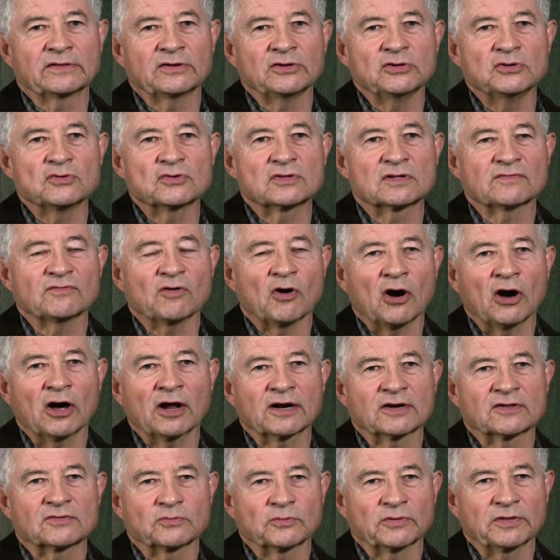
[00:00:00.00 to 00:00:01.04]
the use of
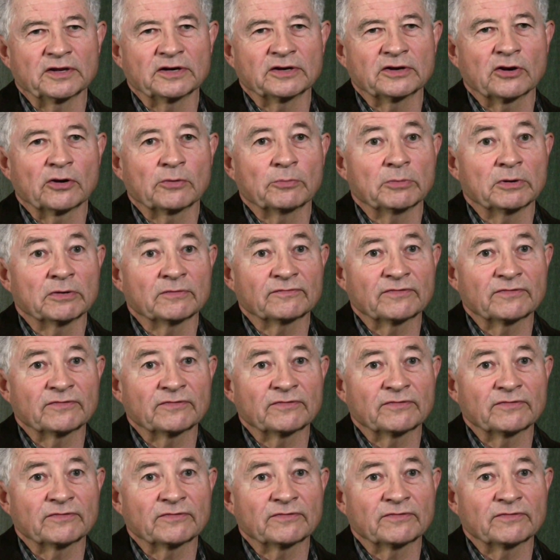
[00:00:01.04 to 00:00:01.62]
audits within government.